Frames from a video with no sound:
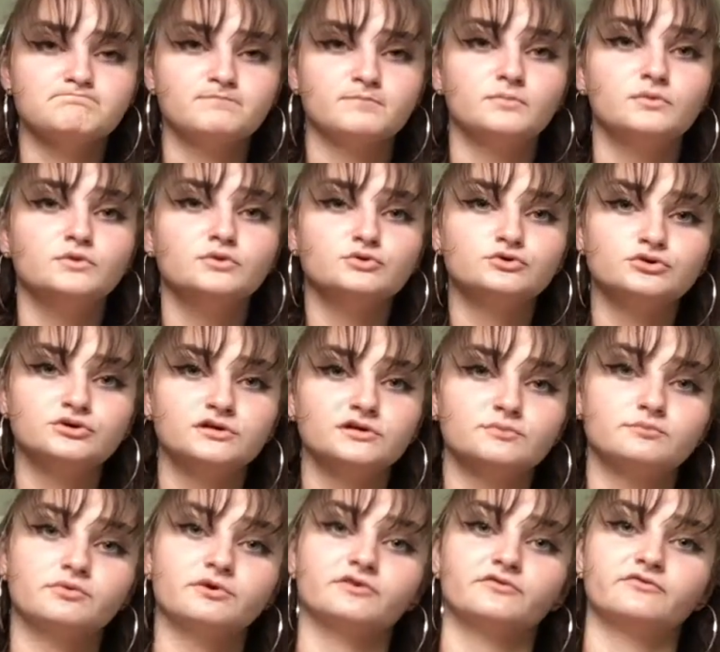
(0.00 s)
nutrient
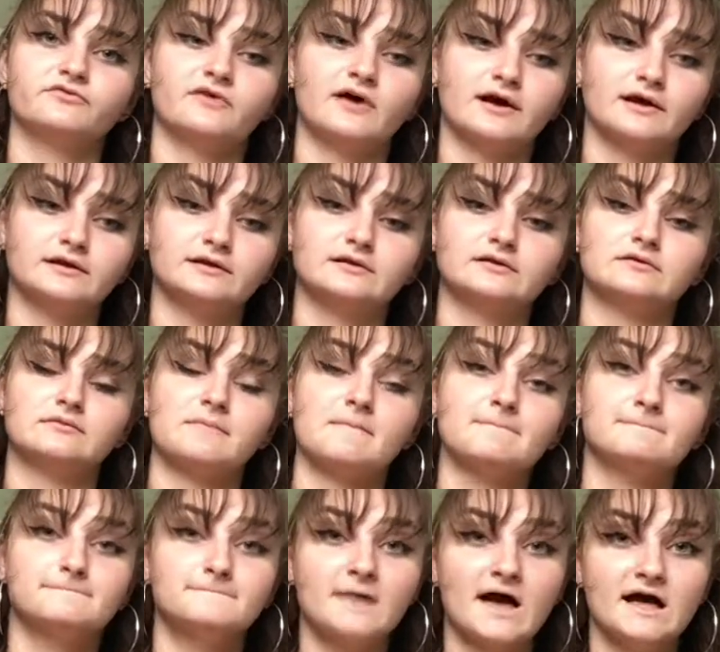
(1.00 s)
providing
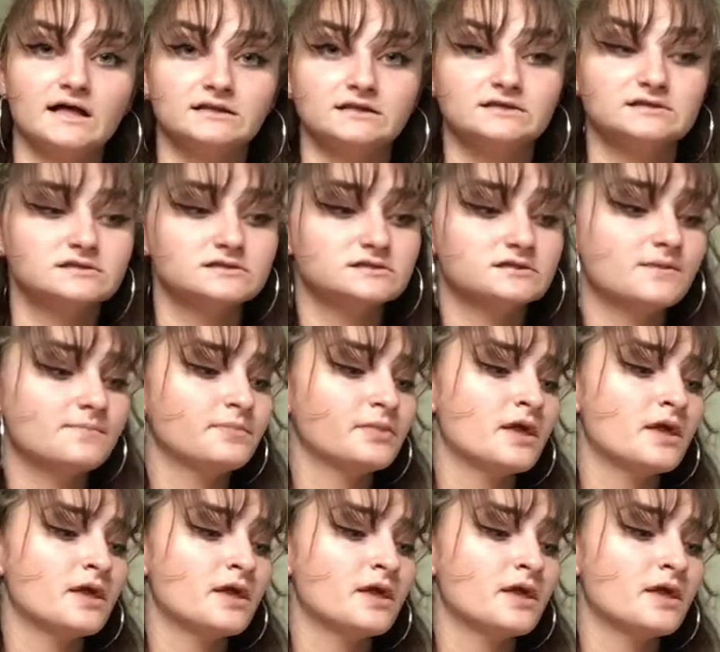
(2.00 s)
pellets.